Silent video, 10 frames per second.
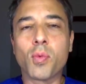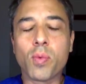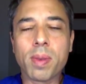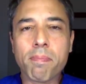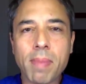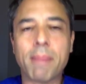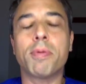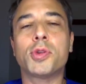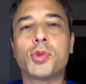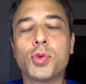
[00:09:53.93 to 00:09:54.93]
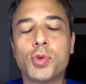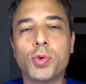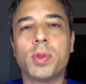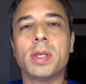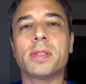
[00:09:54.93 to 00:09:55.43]
remember to
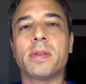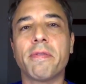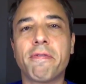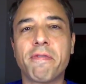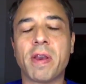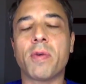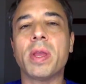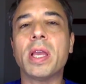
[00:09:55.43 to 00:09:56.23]
do this very